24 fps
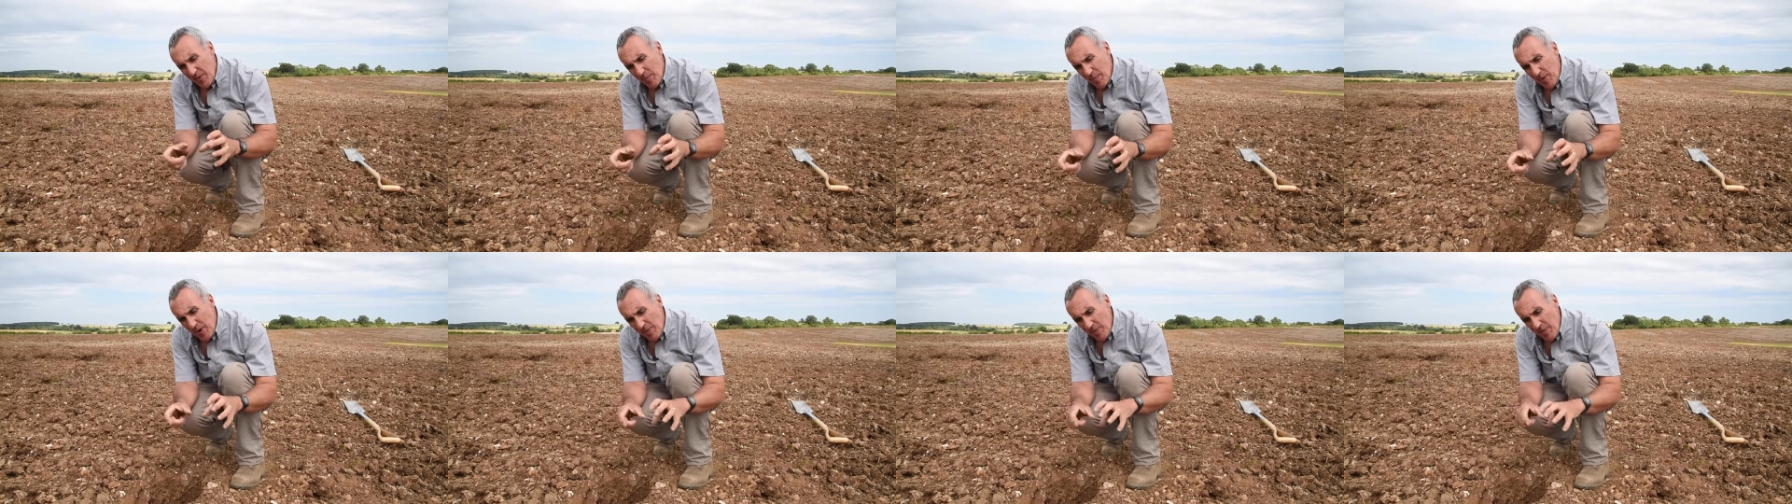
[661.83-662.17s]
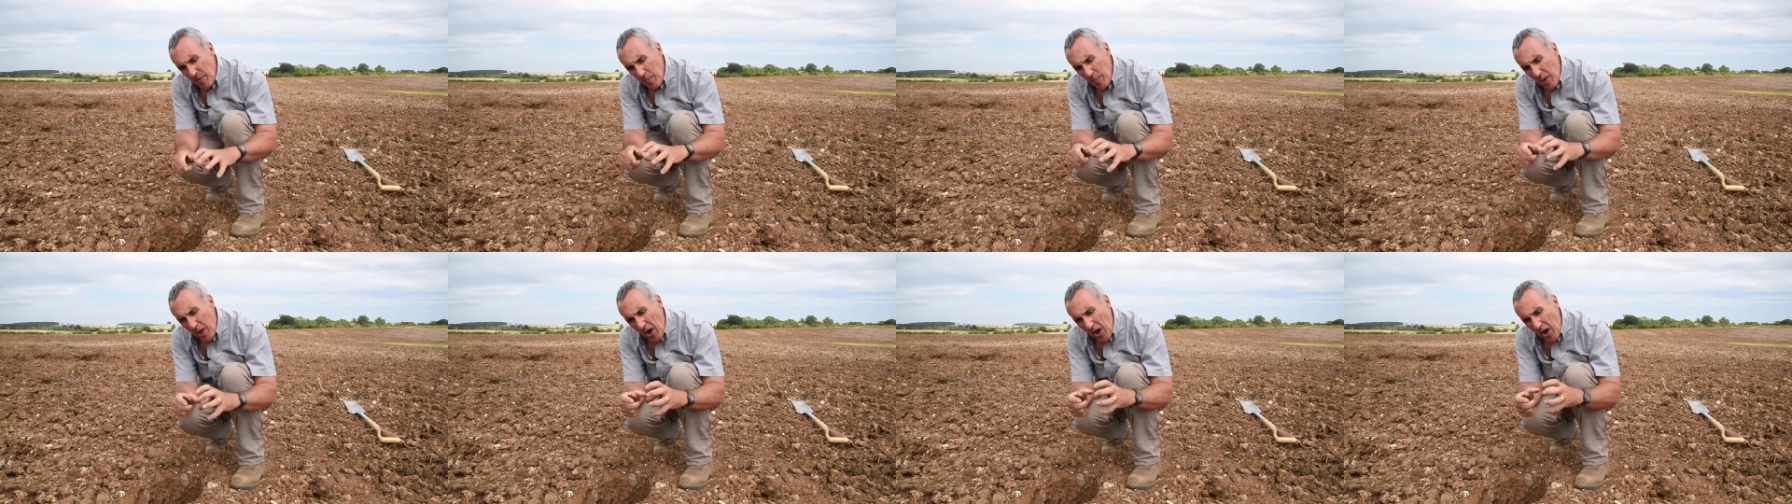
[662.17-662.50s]
and move
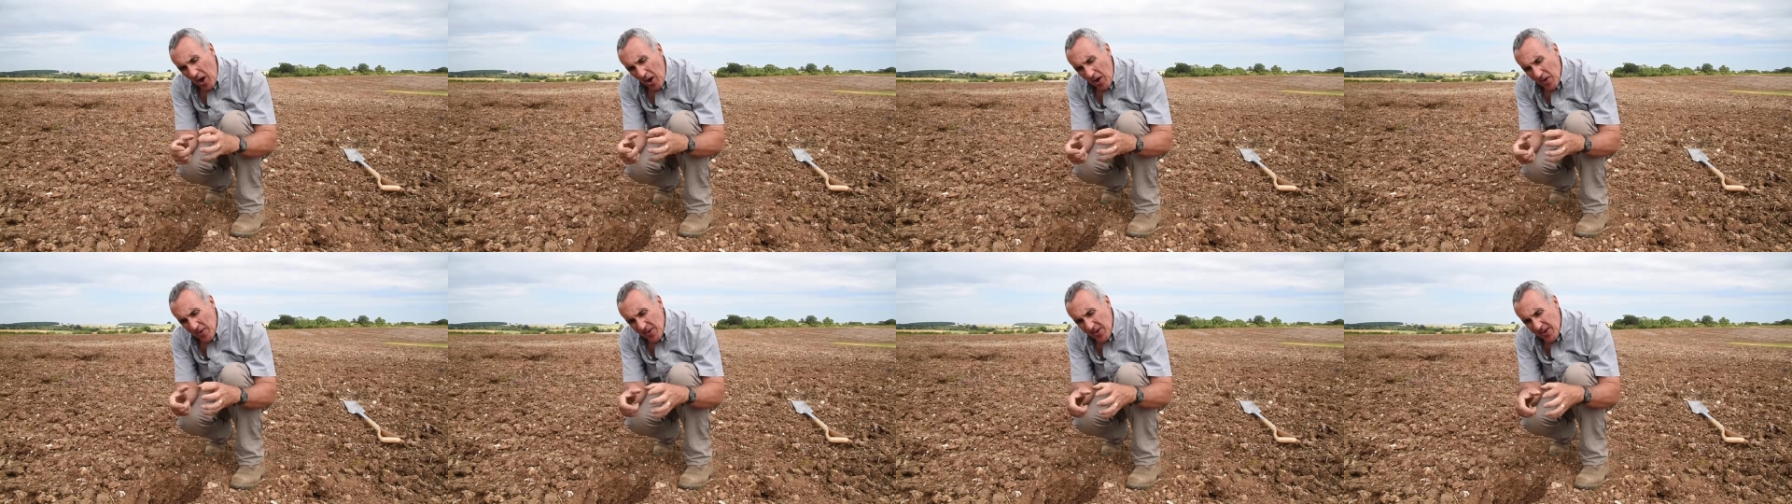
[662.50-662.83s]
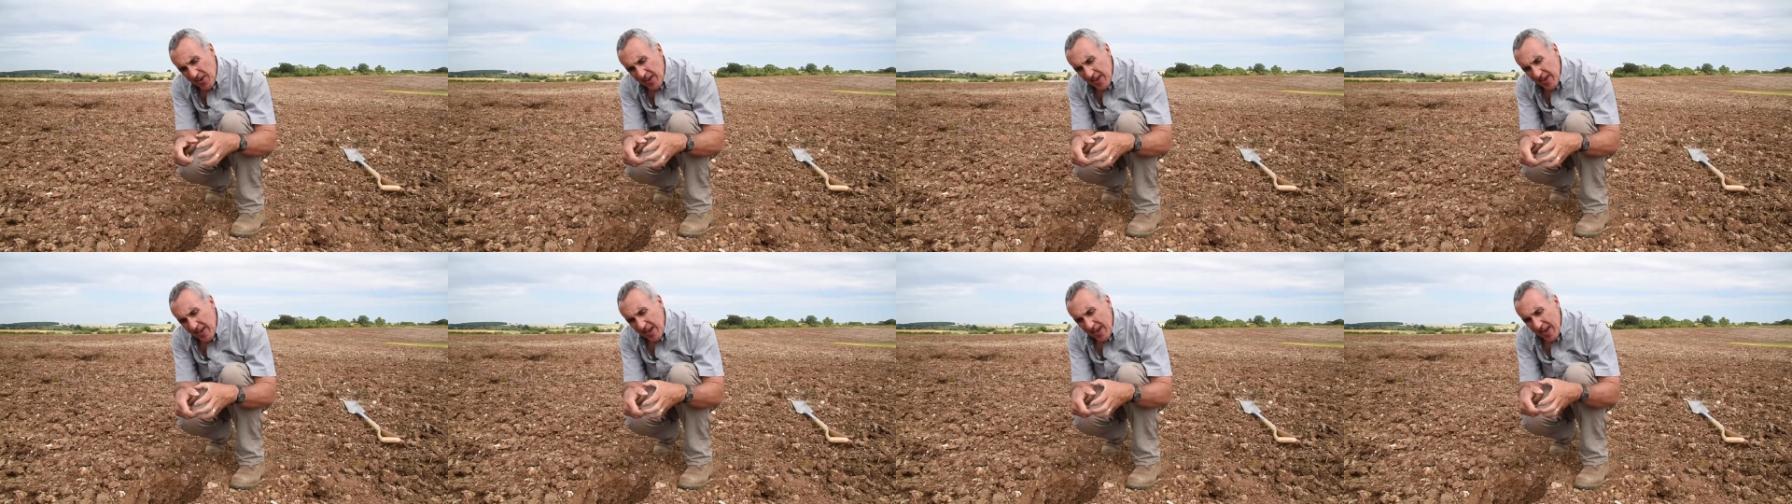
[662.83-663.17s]
apart
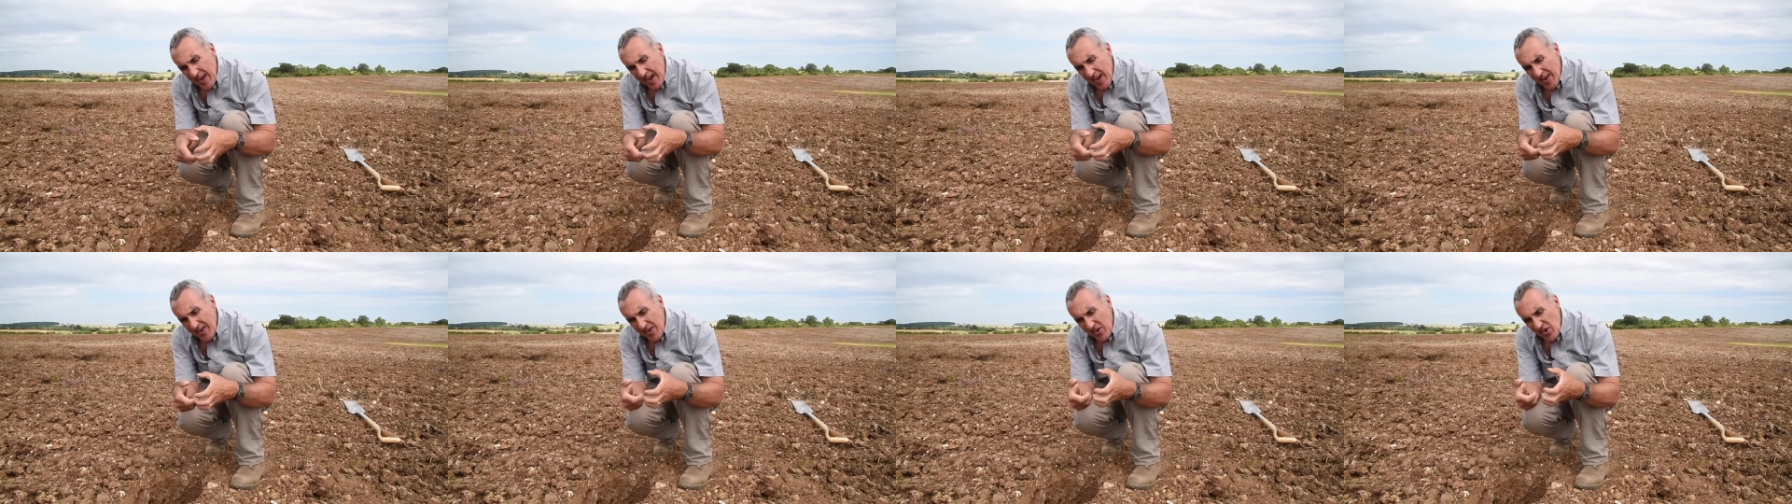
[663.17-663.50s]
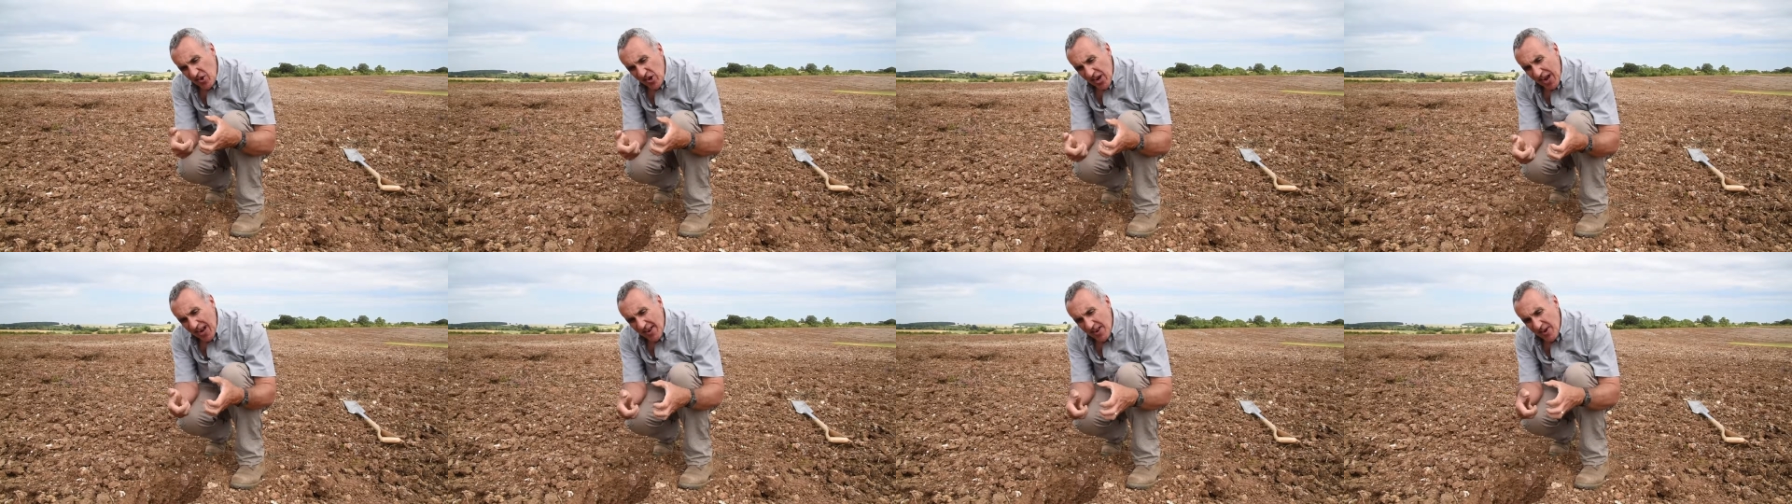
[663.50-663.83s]
and
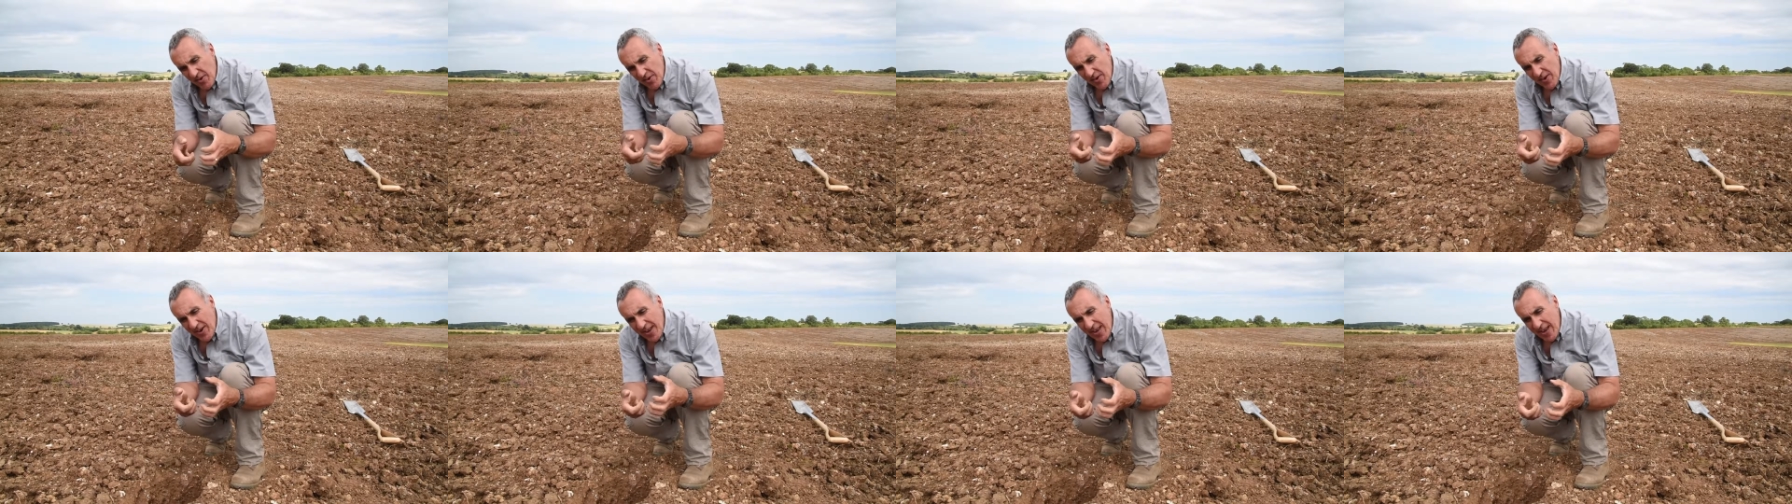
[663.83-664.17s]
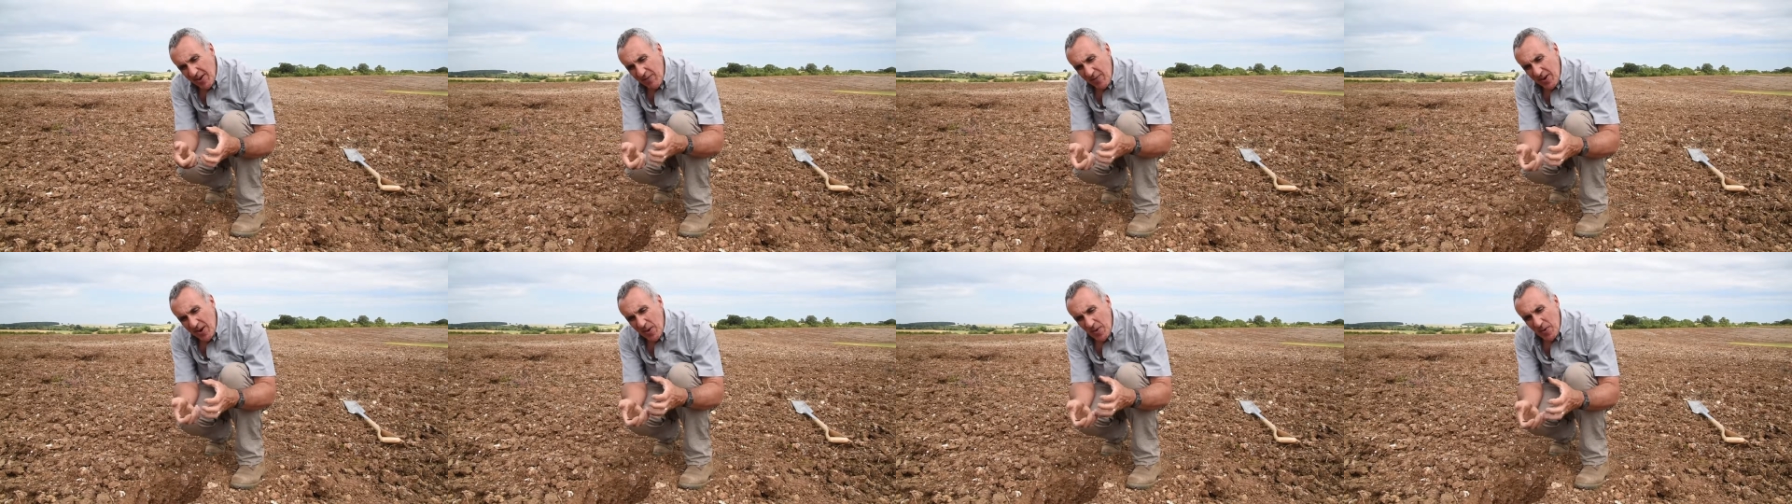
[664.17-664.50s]
shatter and
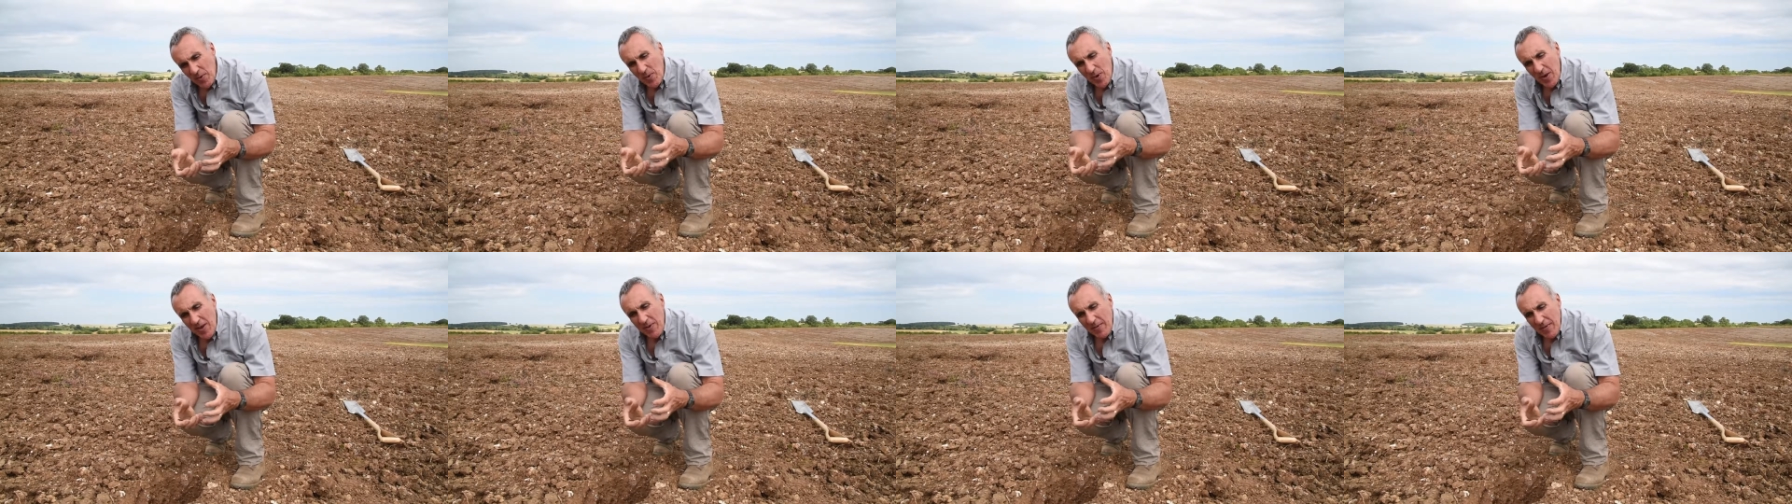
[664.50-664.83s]
give you